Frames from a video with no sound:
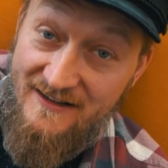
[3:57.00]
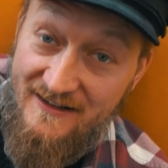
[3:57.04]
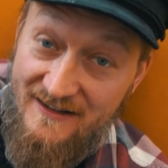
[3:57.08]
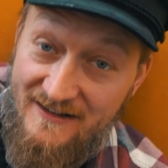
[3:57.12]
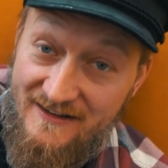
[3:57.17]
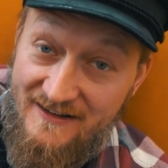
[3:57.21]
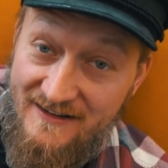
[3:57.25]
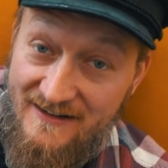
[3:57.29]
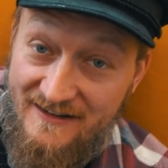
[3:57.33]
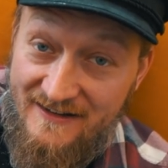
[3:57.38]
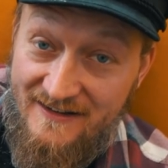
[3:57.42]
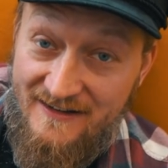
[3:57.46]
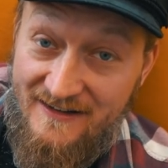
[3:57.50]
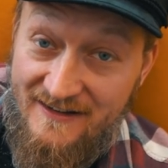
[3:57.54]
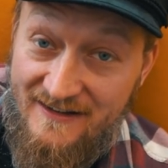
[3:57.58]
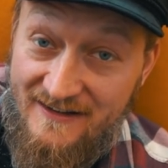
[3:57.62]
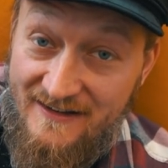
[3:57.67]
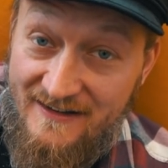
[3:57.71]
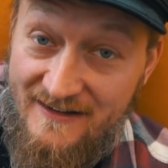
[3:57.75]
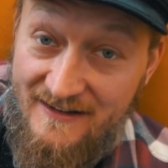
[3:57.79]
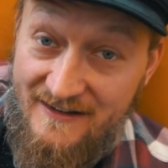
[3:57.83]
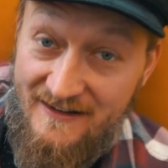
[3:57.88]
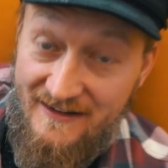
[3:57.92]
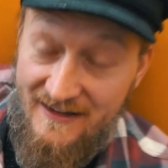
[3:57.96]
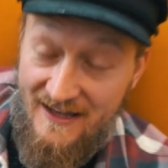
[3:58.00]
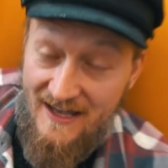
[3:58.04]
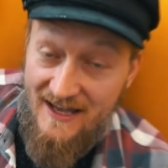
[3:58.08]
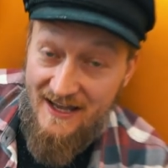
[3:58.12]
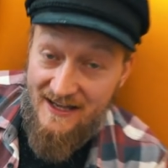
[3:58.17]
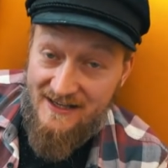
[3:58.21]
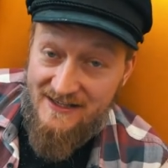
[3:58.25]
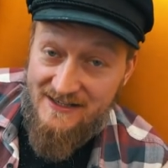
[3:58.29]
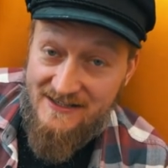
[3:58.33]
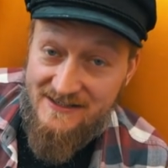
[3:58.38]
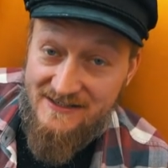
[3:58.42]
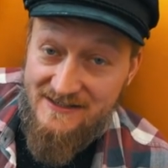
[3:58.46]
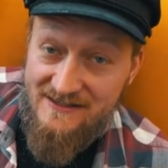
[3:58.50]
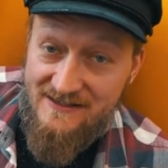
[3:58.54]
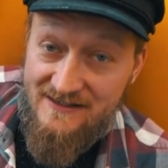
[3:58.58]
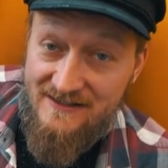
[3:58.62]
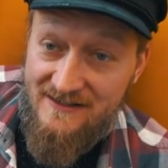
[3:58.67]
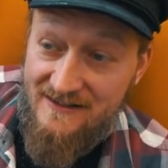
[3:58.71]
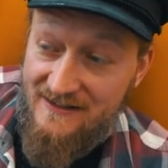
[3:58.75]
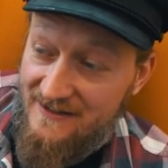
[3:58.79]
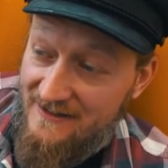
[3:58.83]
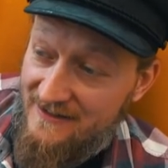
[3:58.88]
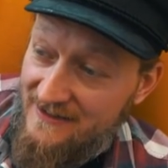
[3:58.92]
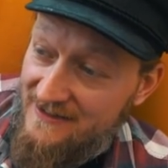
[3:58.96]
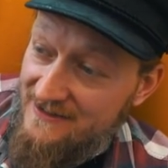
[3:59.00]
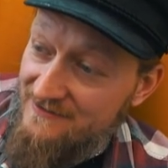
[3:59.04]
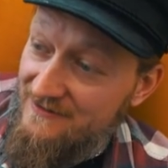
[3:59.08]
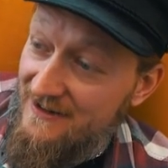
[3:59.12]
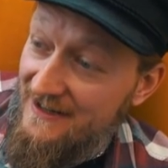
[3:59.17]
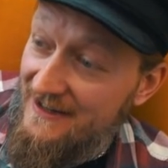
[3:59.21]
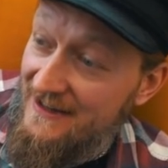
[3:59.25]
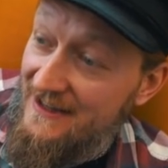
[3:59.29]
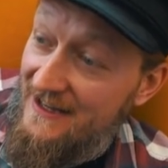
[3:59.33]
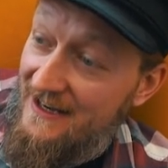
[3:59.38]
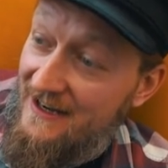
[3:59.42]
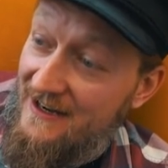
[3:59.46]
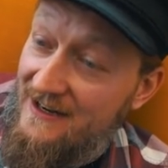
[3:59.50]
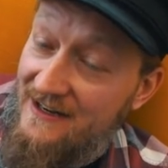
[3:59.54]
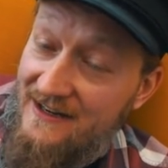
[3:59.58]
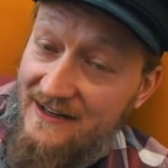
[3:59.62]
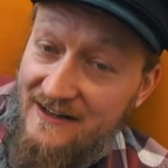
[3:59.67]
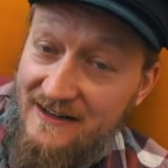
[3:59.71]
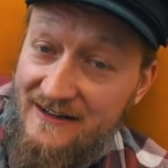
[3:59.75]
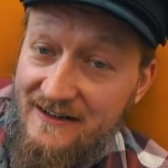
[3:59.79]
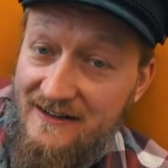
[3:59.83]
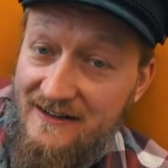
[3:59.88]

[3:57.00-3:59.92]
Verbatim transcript: Have you seen Jukka? Yes. He's right there.